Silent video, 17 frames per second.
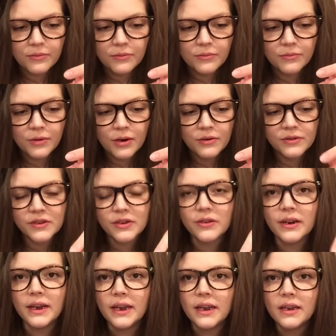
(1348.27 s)

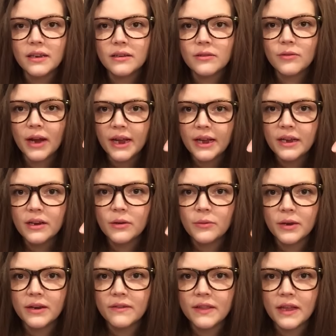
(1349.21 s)
rosary, right? Or
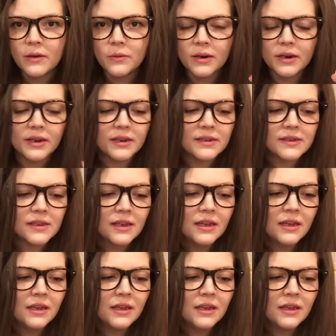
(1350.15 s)
whatever that word is.